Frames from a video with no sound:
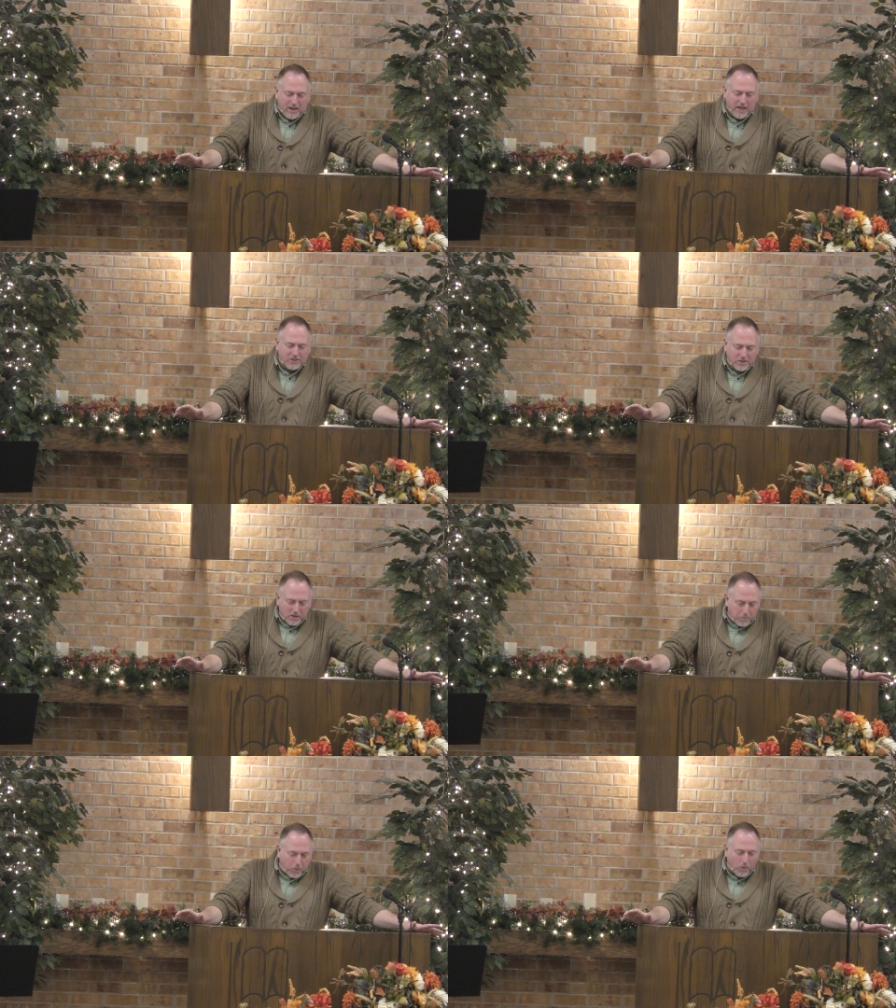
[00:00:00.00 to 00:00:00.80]
It's an
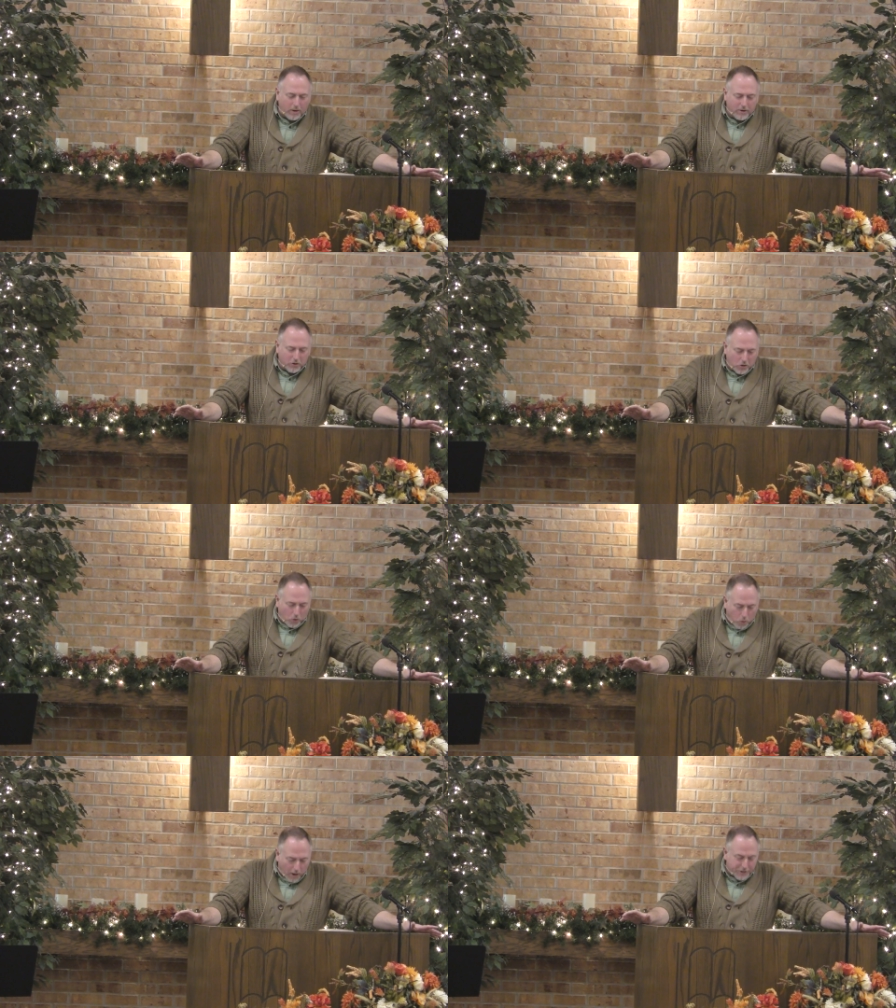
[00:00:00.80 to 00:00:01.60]
important
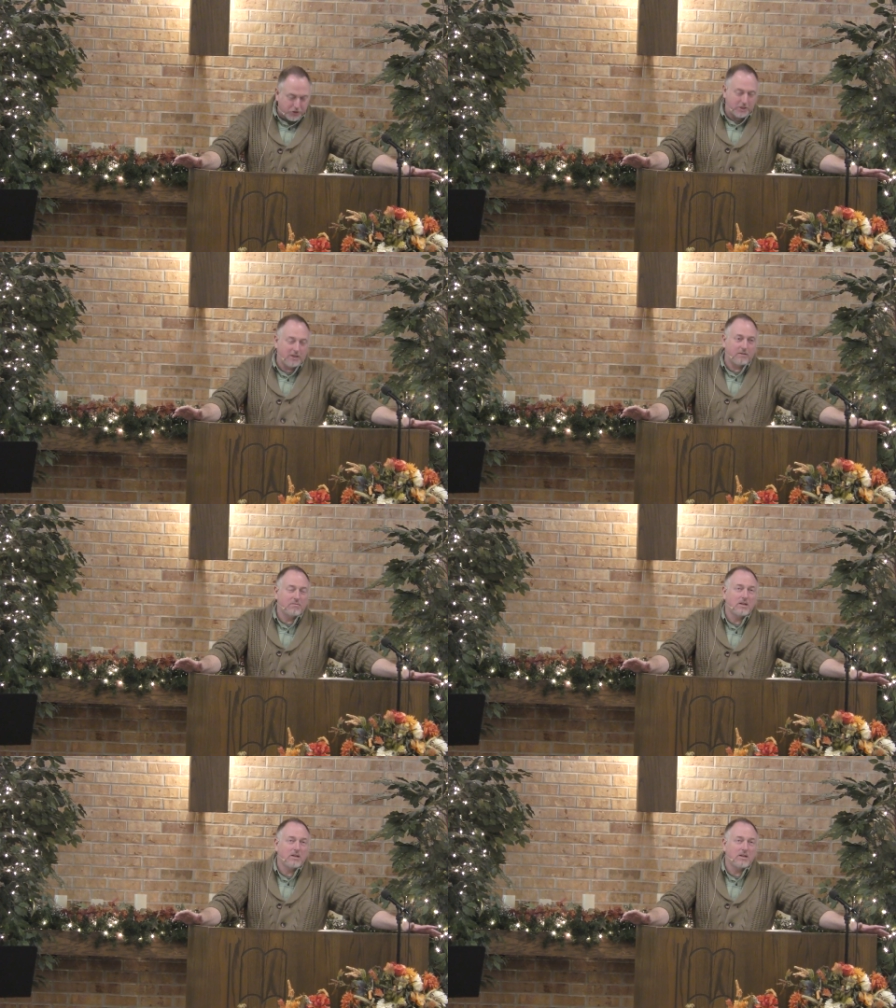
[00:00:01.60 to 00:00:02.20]
question.